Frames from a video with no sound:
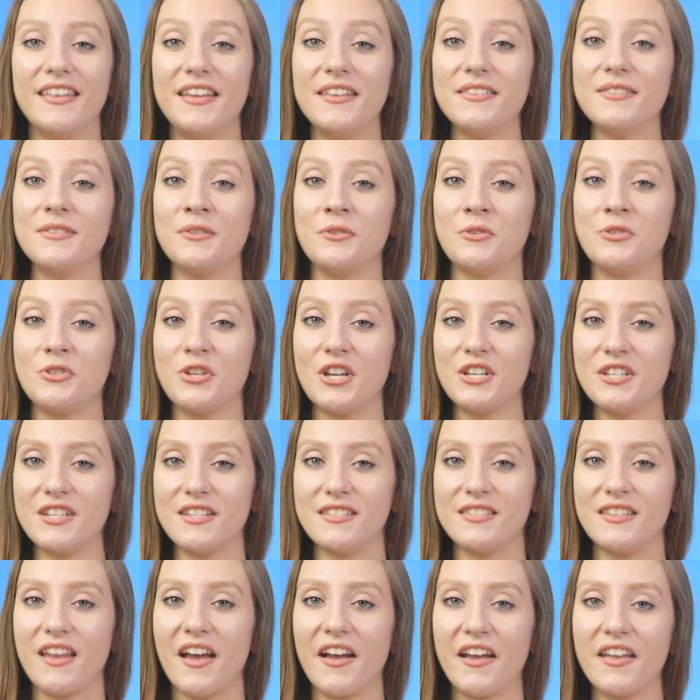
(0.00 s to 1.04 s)
These
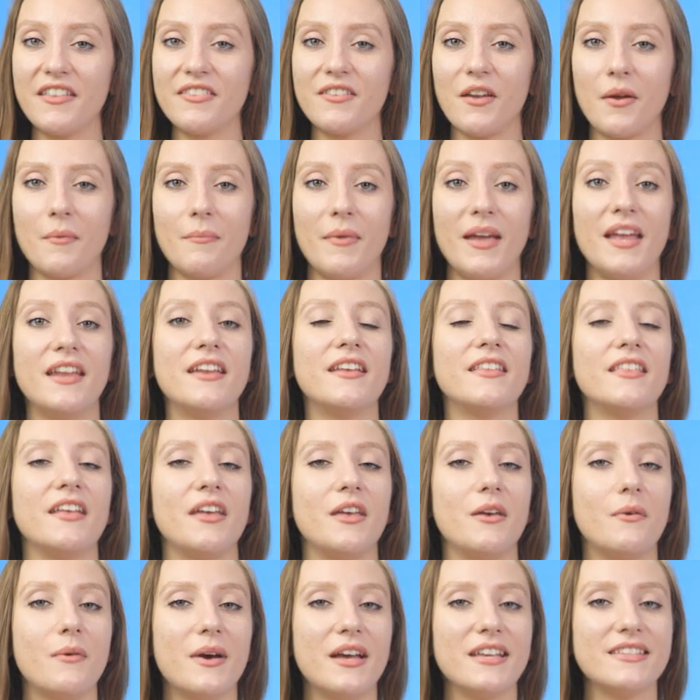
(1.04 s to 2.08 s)
nutritious nuggets are made in the
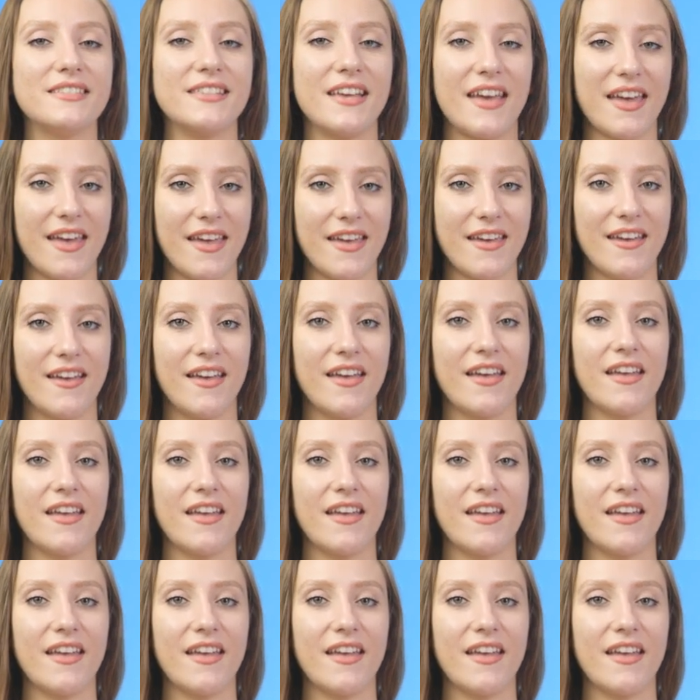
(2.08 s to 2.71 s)
USA.